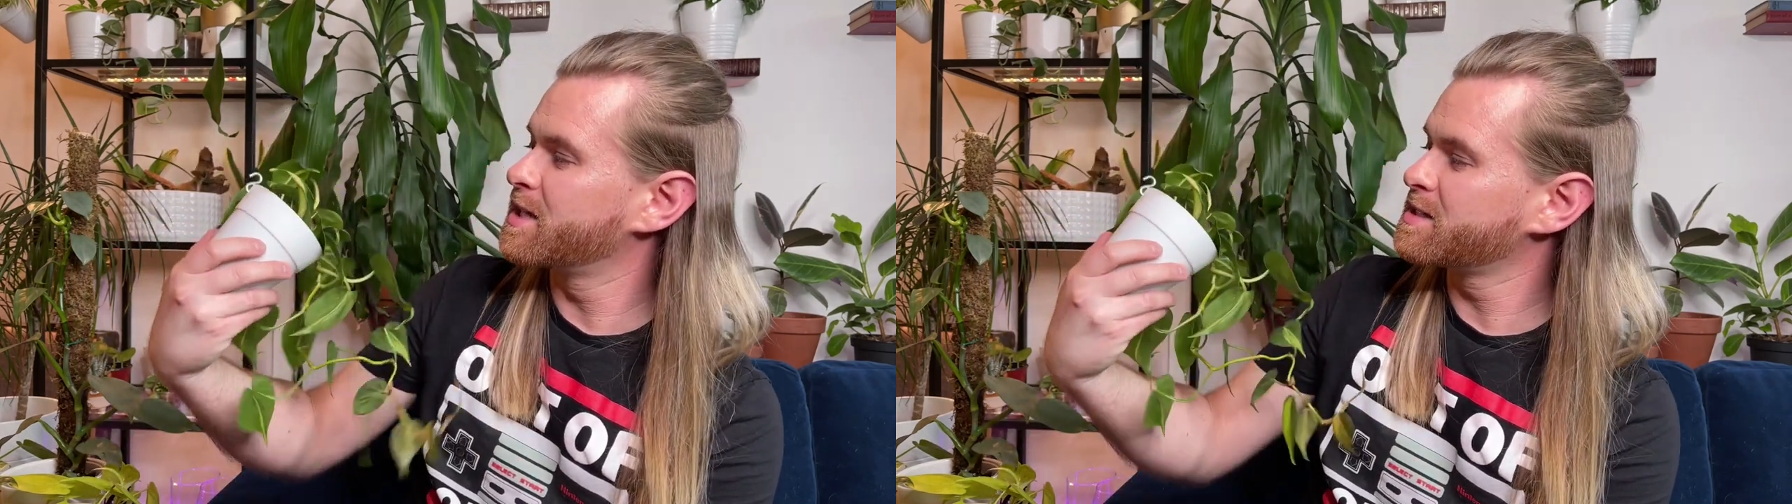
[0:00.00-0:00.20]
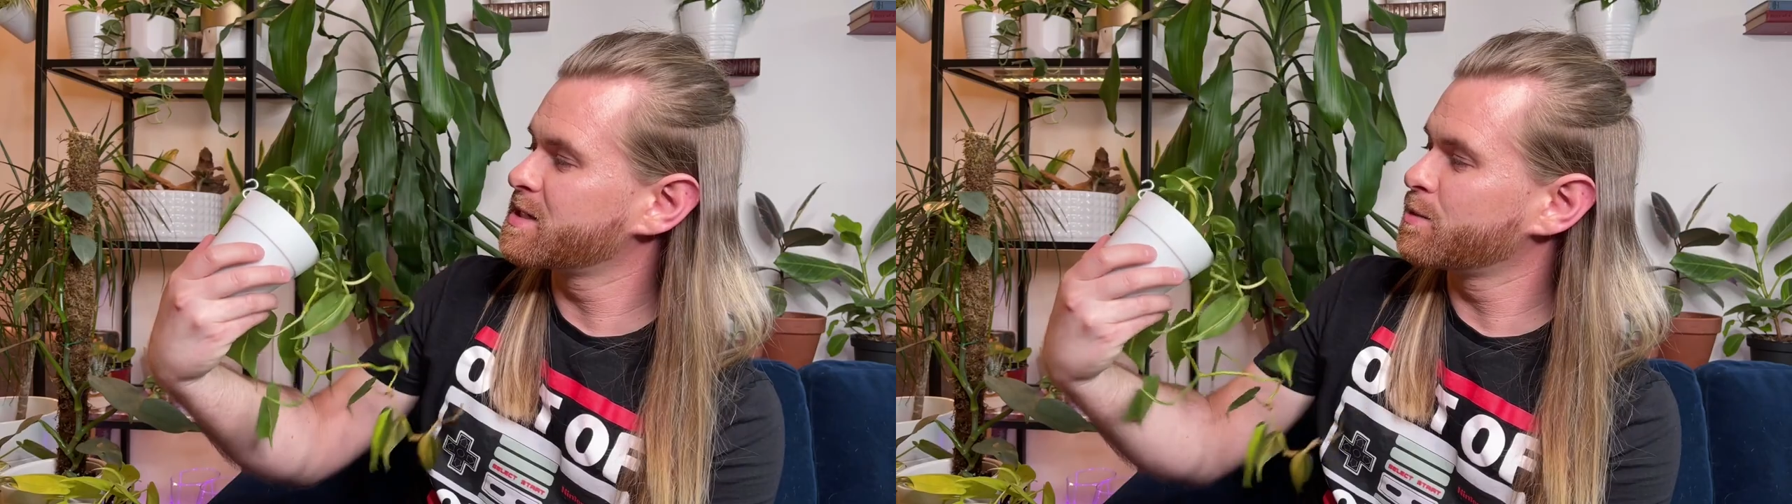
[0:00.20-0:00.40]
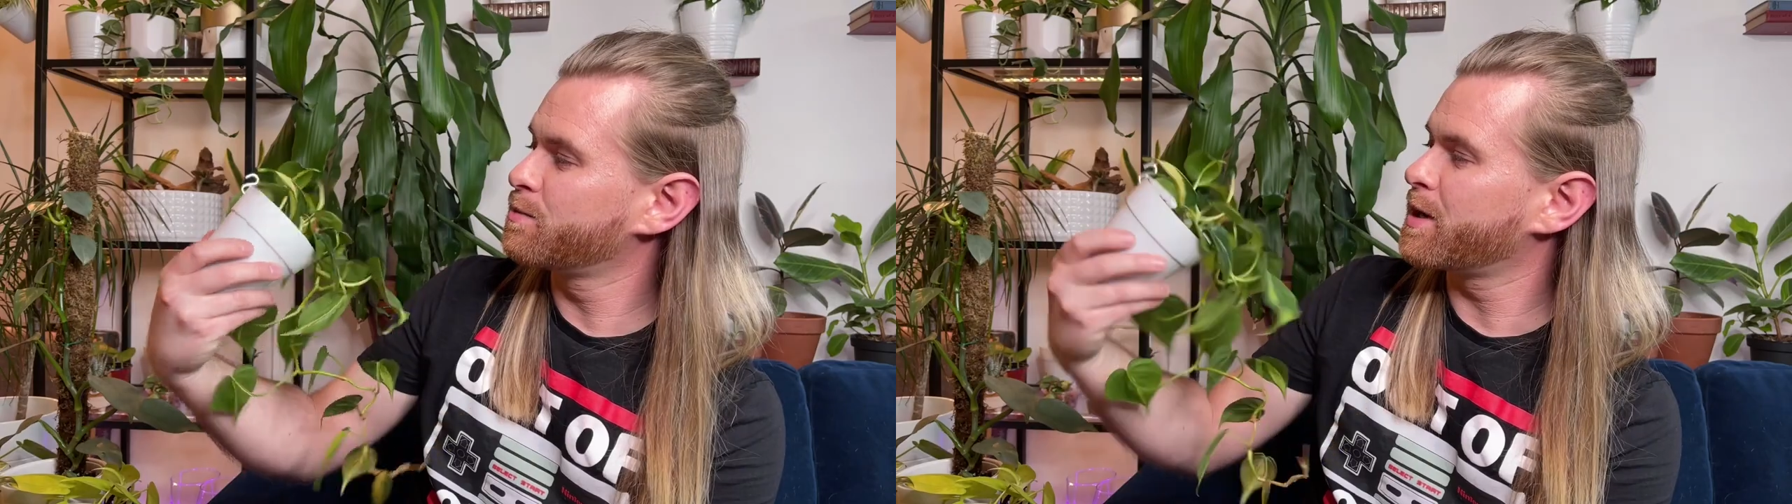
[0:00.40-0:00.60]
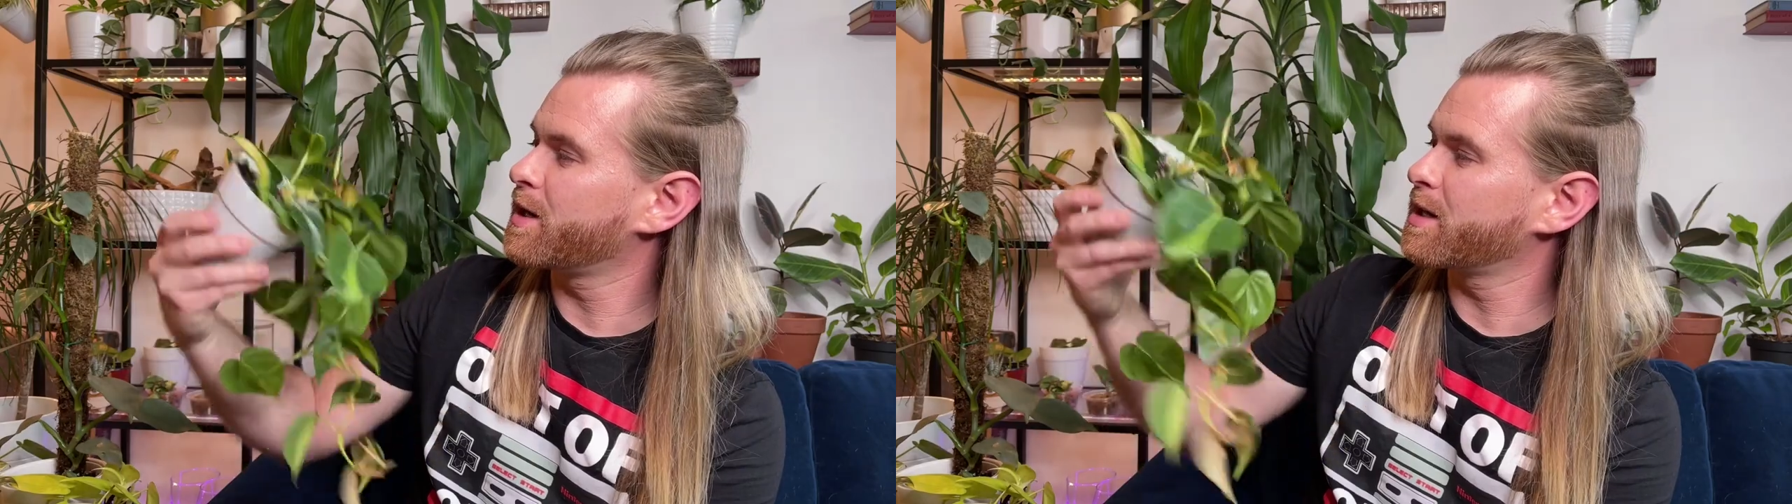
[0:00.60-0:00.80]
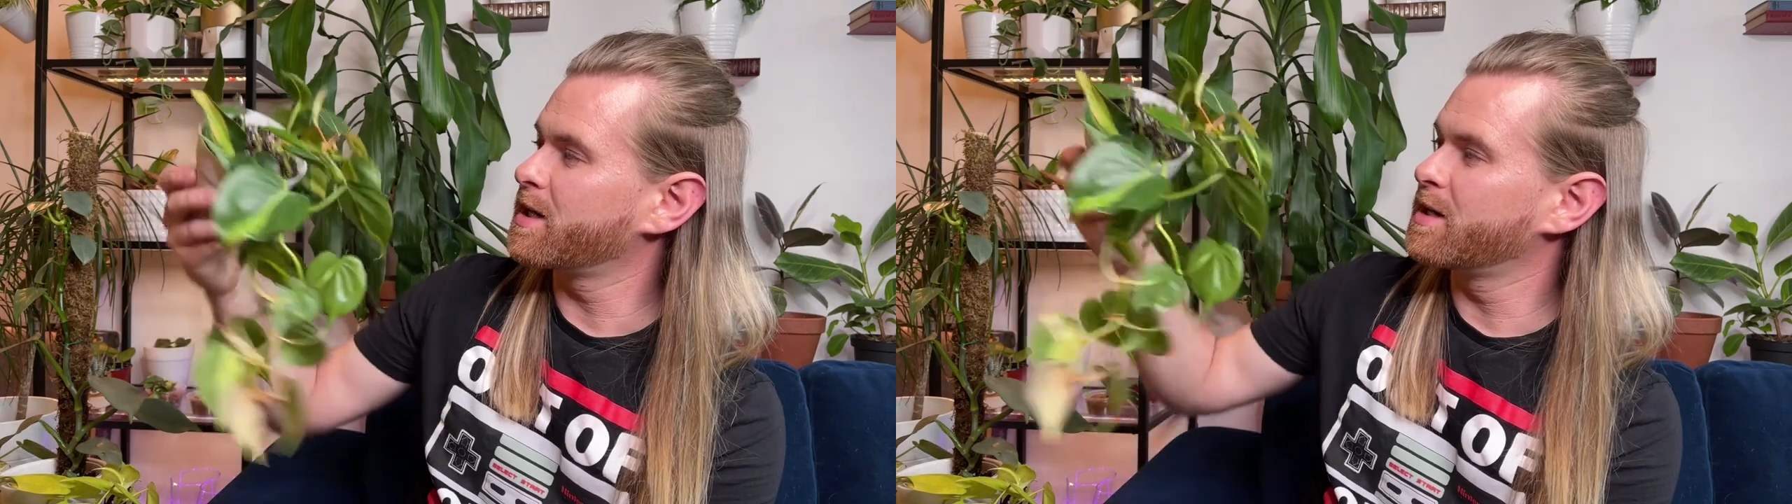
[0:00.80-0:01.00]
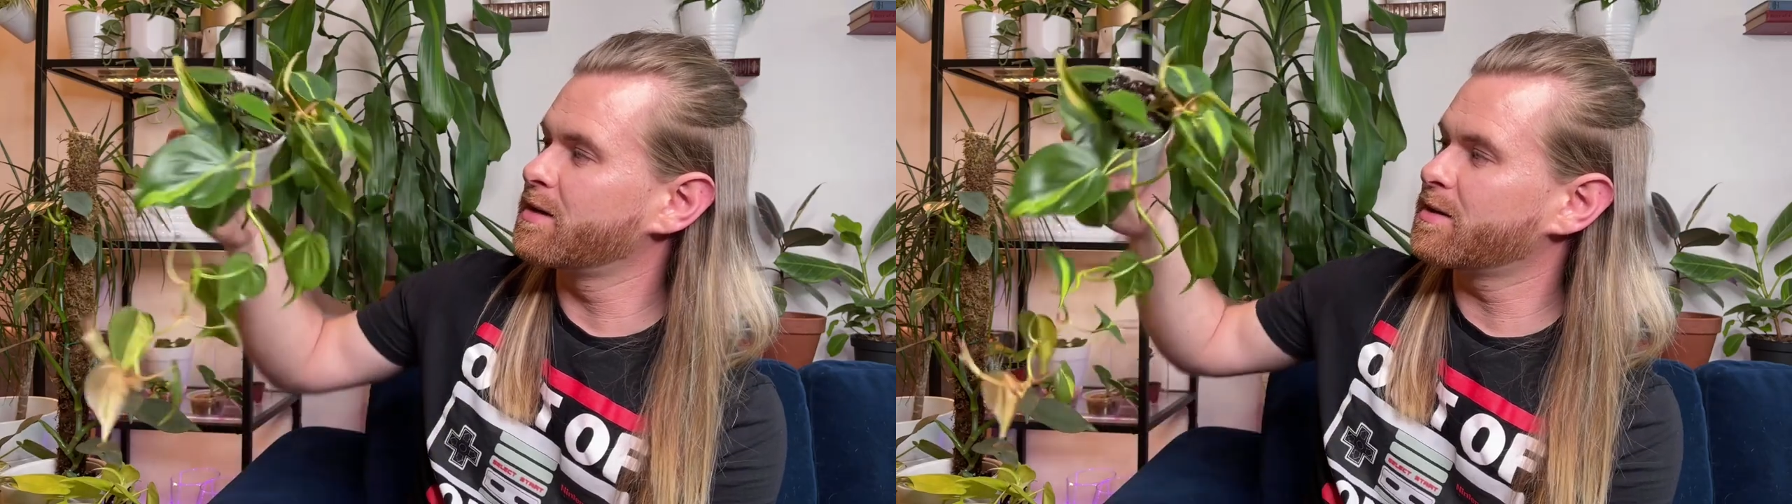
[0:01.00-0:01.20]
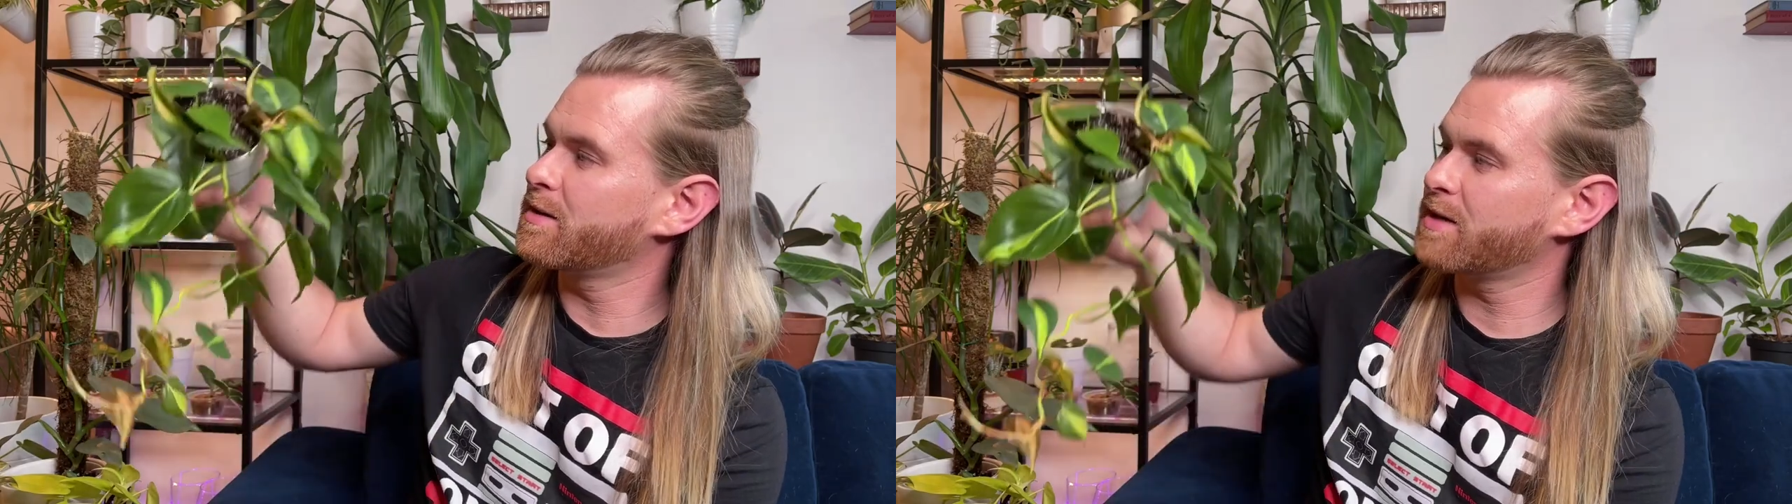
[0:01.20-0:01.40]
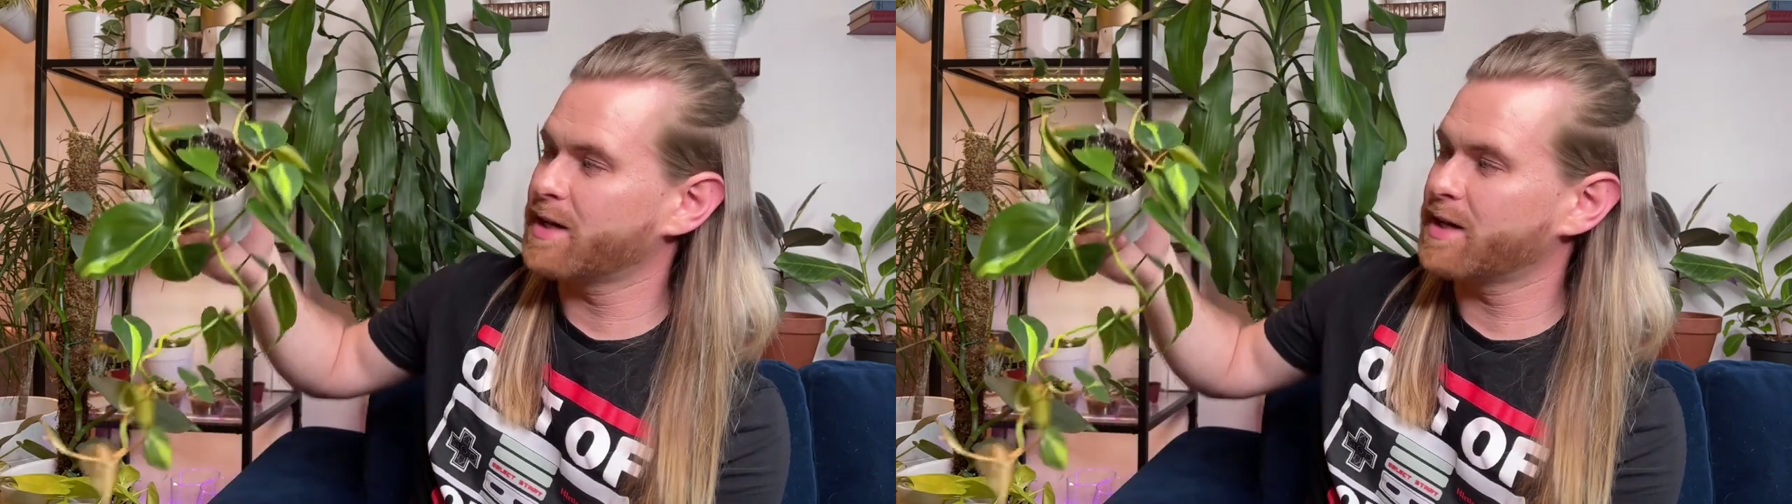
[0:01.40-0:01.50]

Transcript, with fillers: this little pot here